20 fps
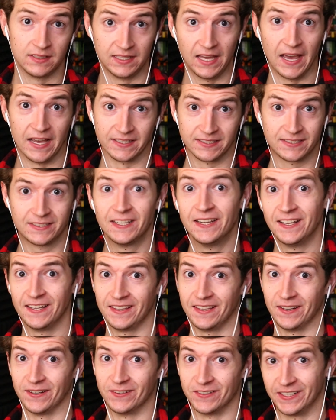Yes,
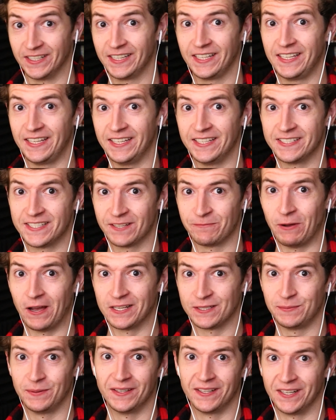there really is the
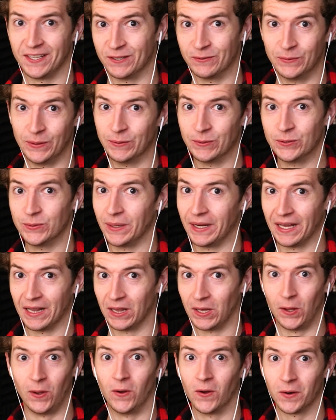possibility that we will do a
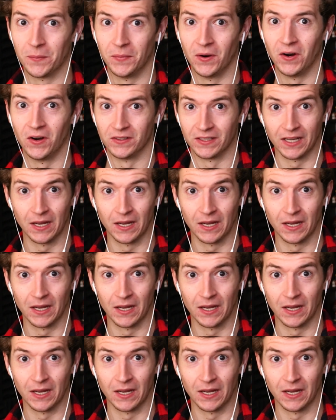long burn.